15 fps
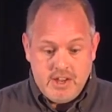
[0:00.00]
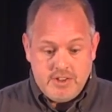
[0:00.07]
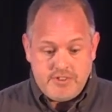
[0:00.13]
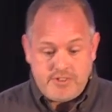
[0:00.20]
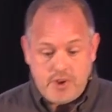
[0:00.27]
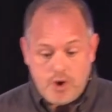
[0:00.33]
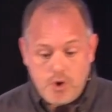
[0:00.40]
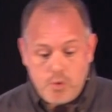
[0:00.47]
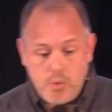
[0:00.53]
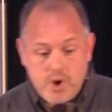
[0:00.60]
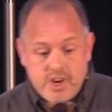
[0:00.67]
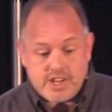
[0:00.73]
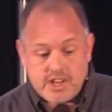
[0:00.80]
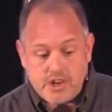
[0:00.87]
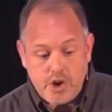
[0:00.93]
So we're
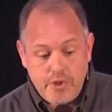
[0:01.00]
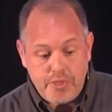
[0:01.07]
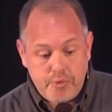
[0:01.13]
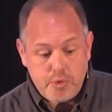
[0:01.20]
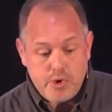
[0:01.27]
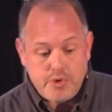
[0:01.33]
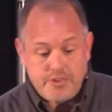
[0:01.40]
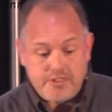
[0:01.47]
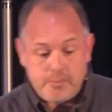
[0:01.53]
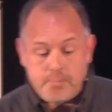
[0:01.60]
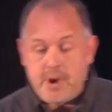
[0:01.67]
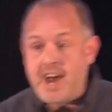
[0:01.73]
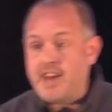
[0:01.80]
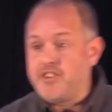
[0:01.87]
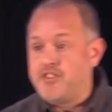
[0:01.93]
going to go through some
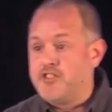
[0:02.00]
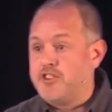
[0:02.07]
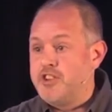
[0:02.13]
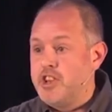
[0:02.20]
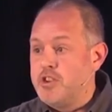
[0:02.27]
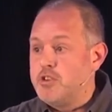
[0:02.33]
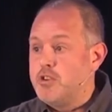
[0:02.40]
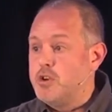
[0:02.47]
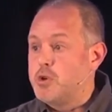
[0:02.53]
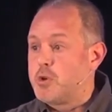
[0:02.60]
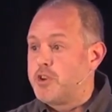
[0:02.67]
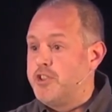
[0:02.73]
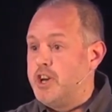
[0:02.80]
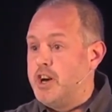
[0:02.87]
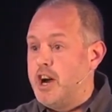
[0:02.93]
passages in
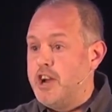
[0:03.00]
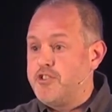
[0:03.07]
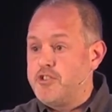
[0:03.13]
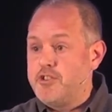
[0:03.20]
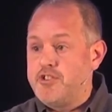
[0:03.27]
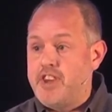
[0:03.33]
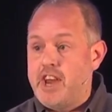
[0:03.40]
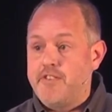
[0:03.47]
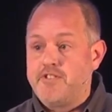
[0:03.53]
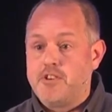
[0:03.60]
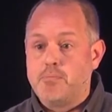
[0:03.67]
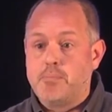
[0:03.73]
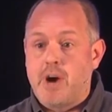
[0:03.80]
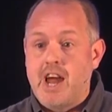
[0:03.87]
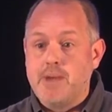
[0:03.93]
Luke. The ushers have
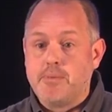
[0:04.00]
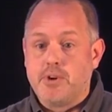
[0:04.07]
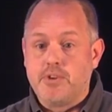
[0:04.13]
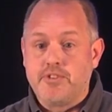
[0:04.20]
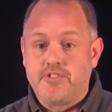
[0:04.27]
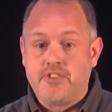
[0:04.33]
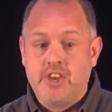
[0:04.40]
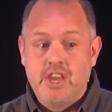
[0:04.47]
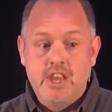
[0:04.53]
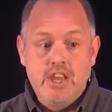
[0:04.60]
some Bibles.